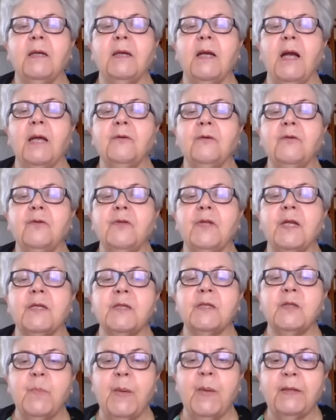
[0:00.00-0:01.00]
cannot
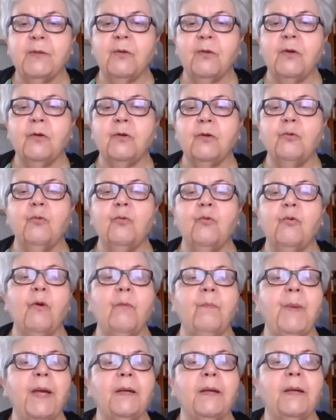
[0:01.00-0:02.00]
expect her to go
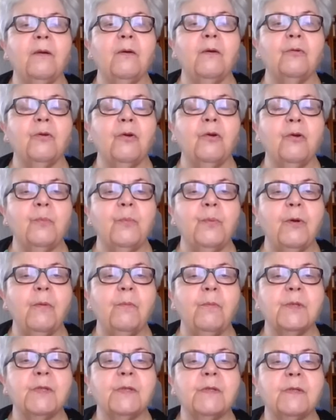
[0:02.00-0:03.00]
back on her
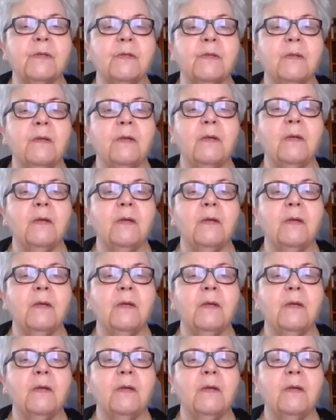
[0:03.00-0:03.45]
promise?